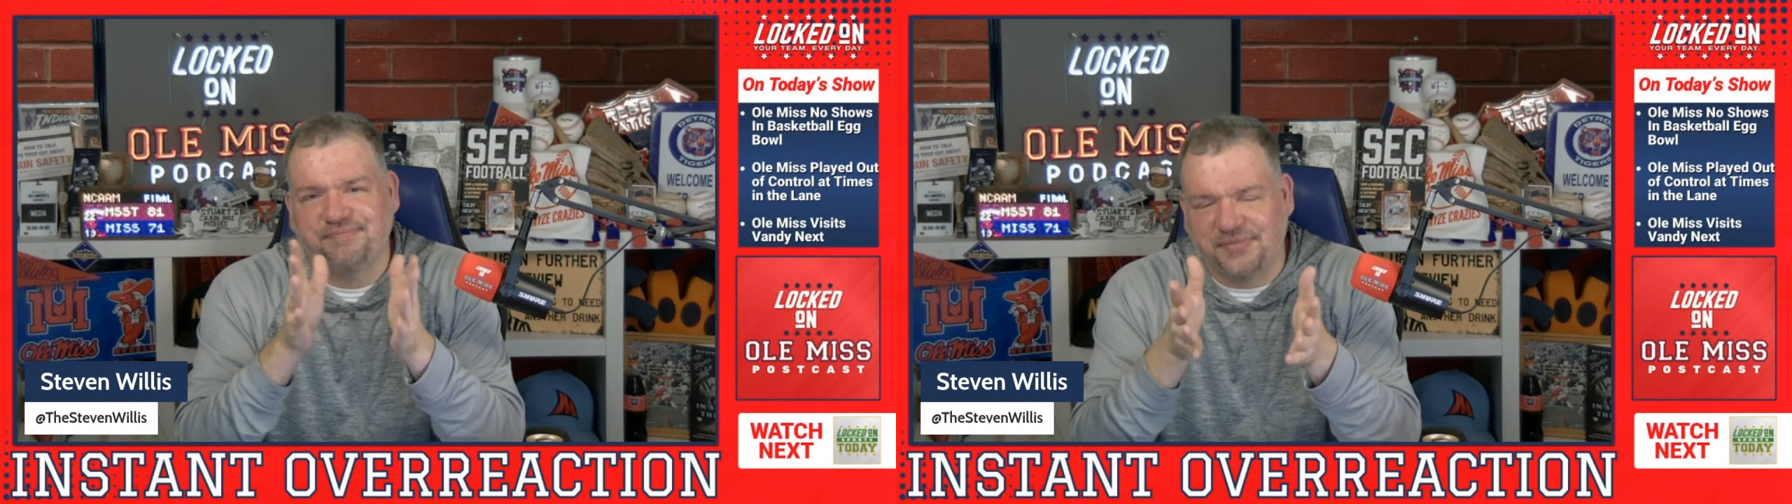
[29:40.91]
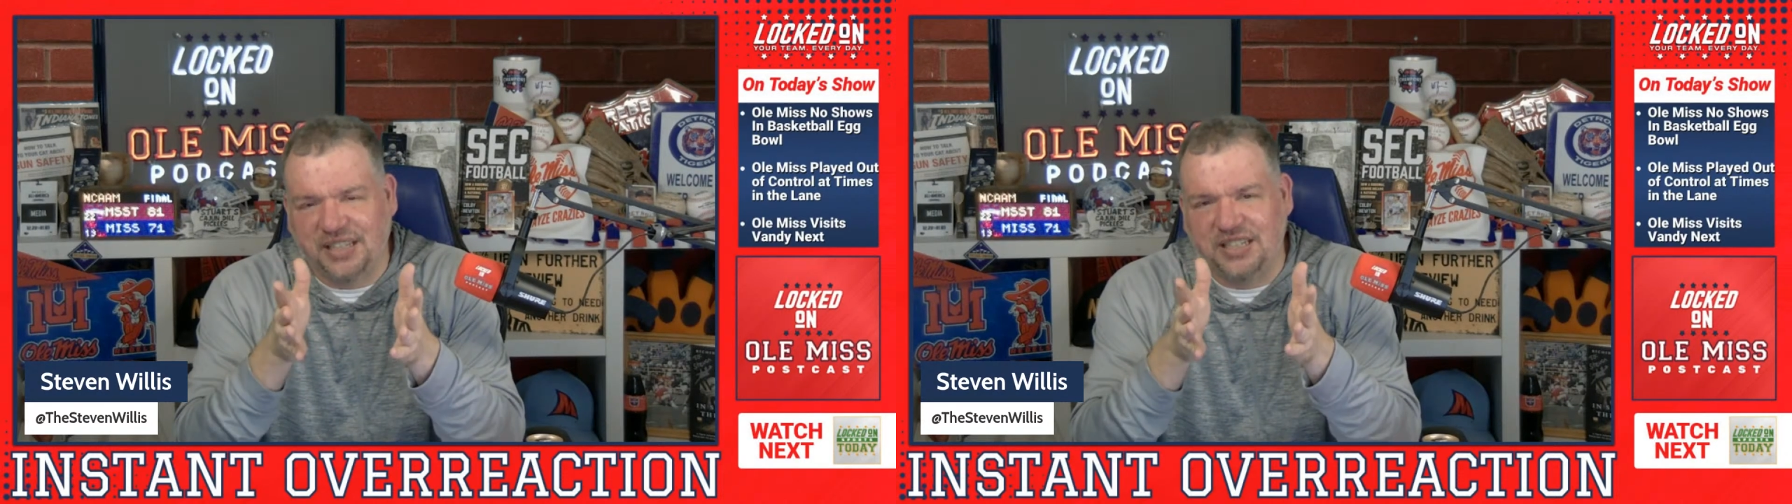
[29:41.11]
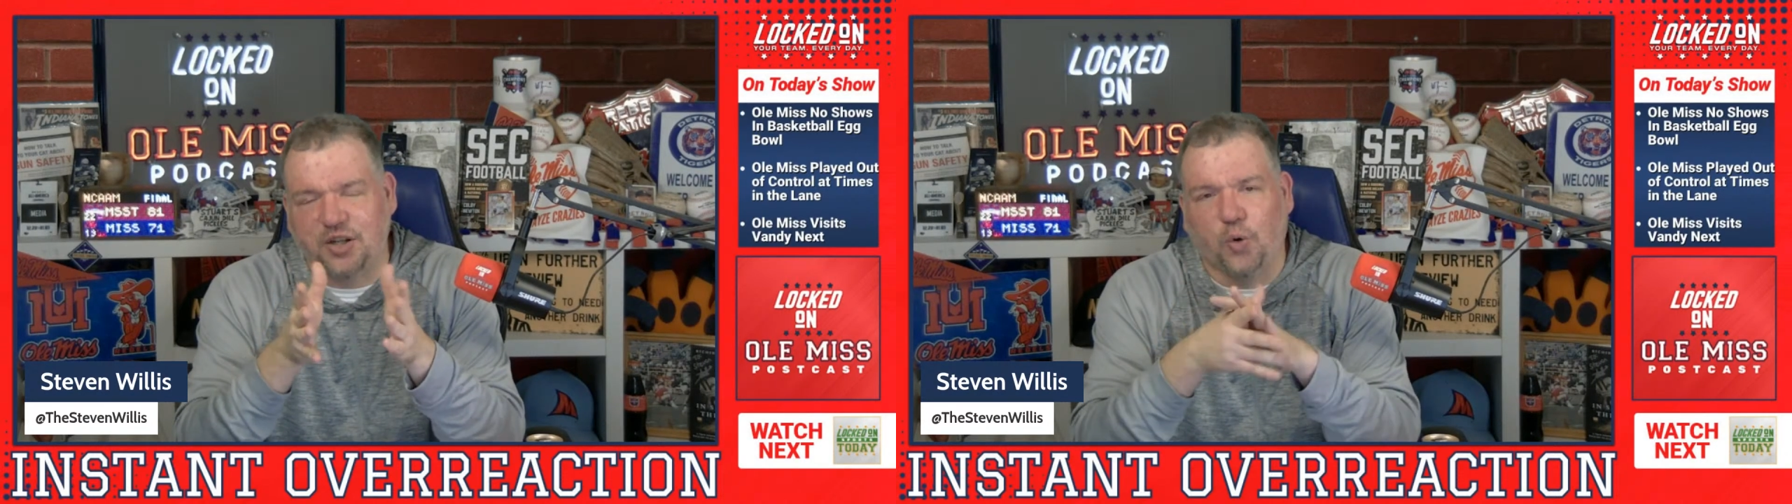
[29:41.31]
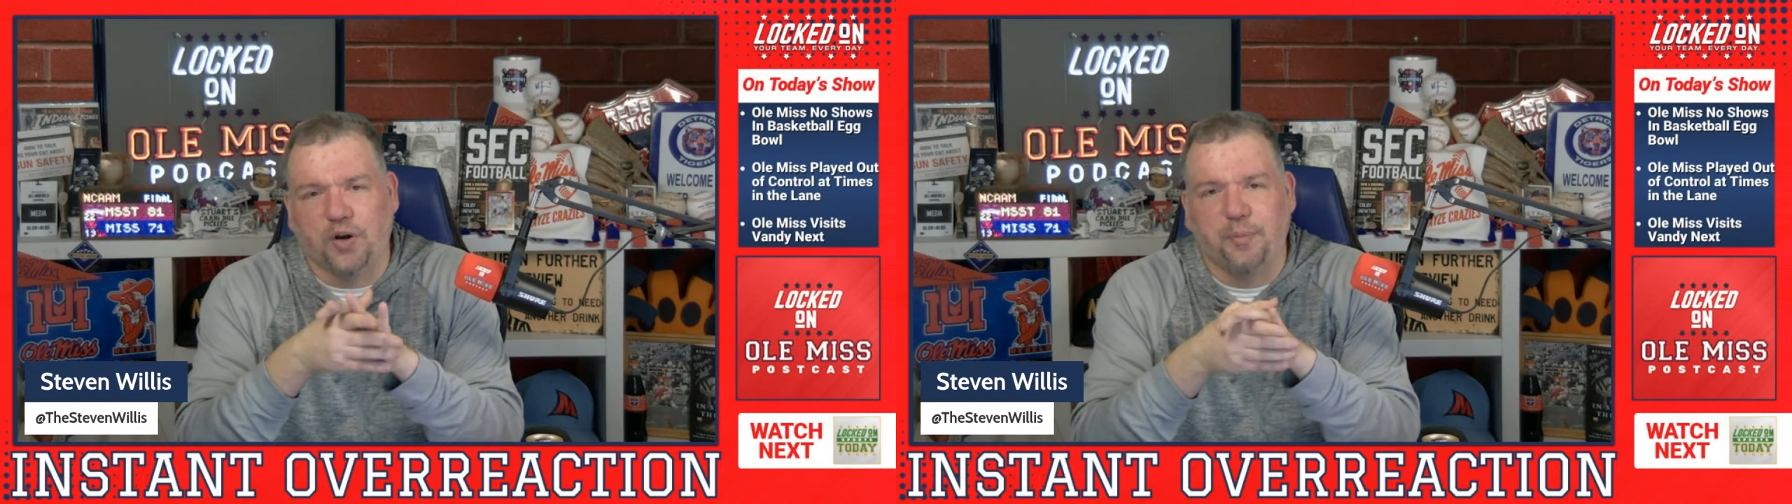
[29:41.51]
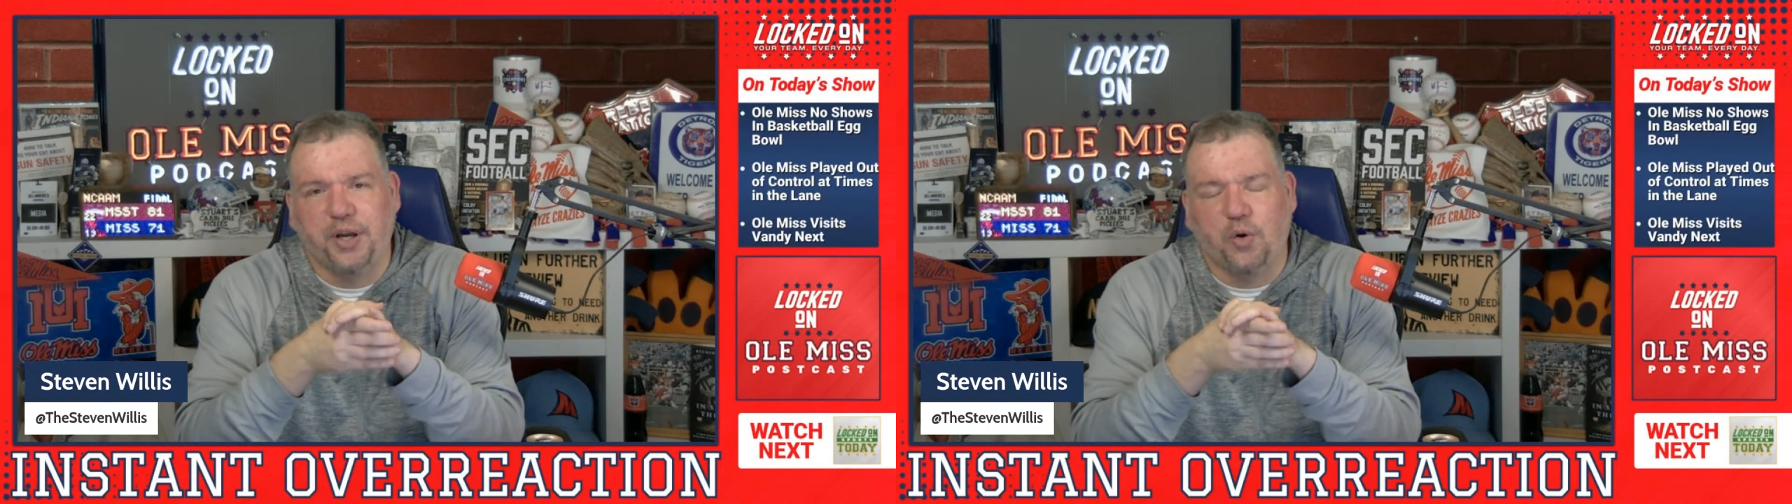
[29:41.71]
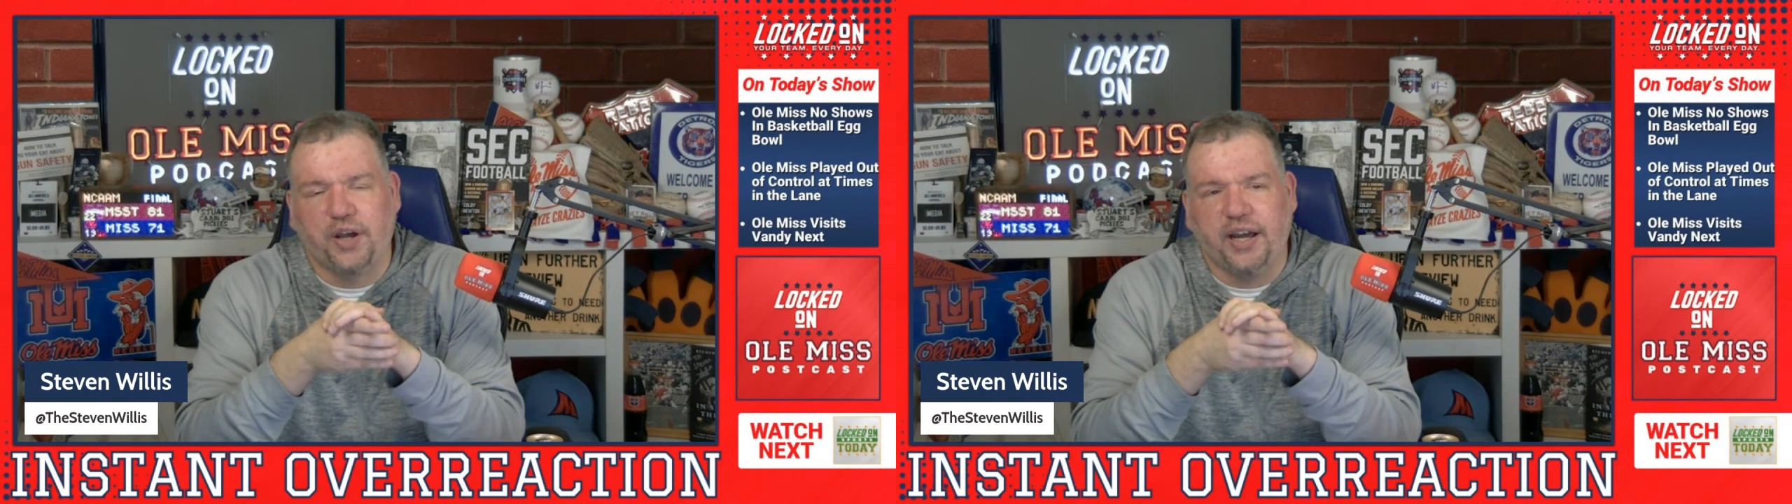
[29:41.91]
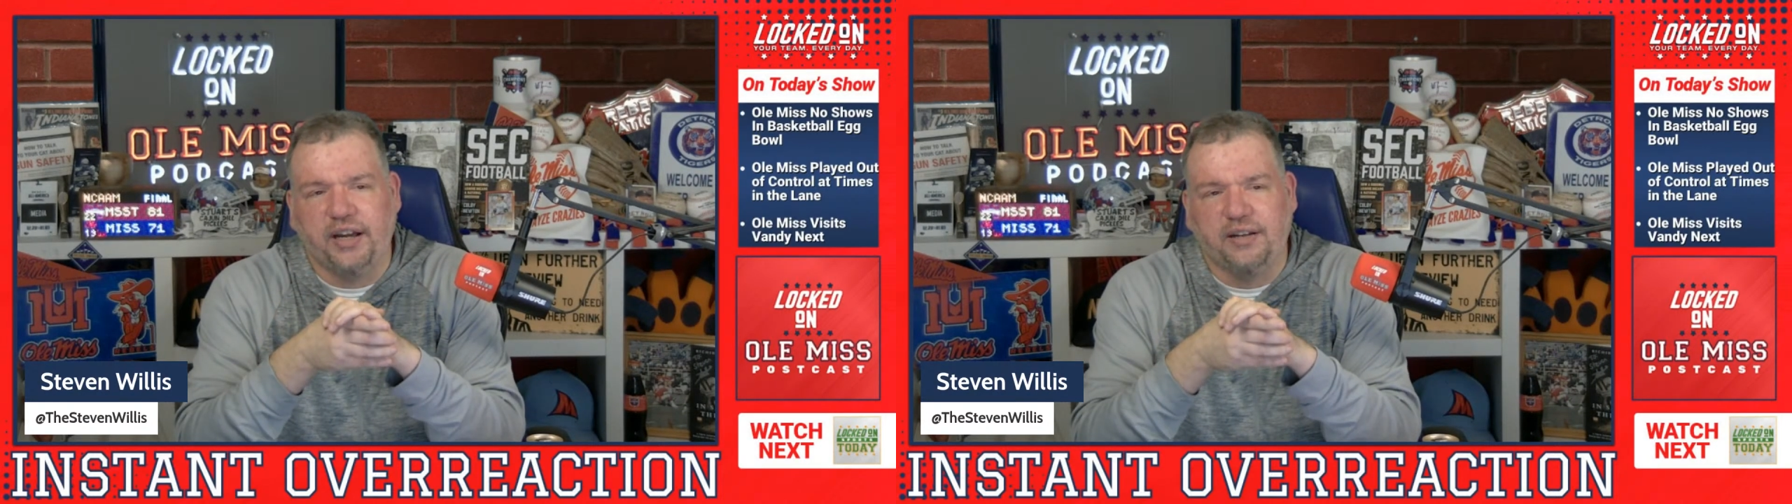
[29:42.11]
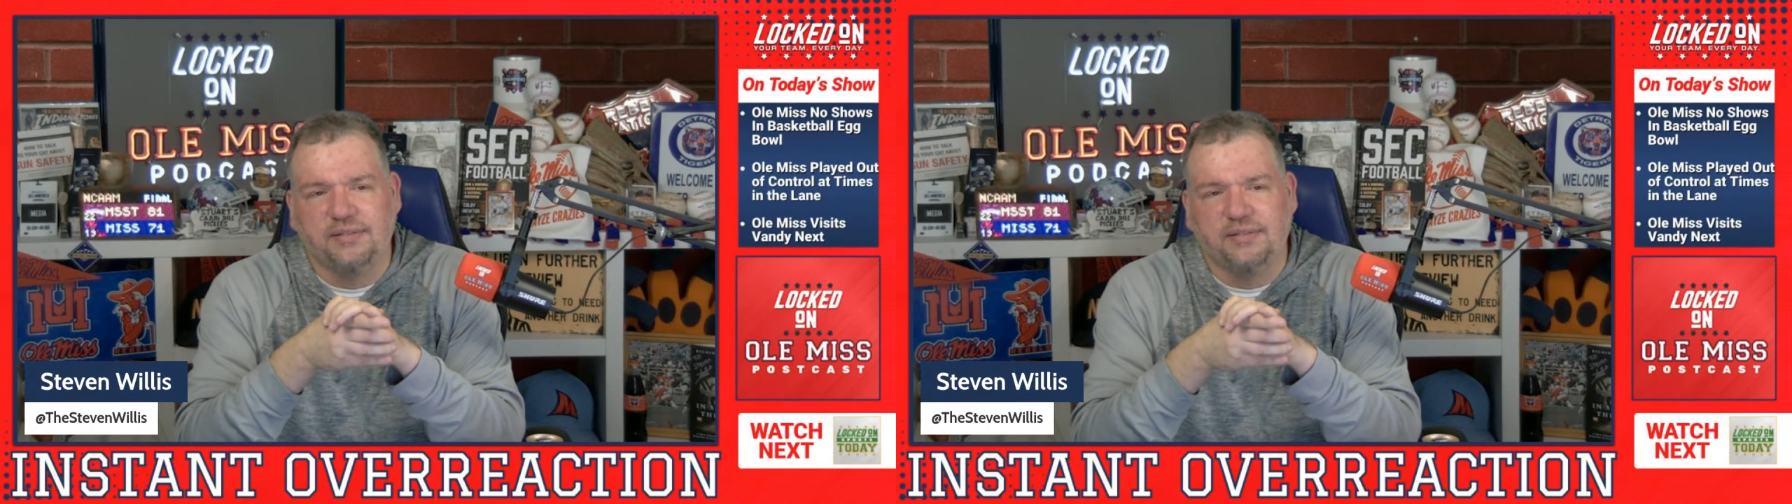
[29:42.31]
it's going to be okay.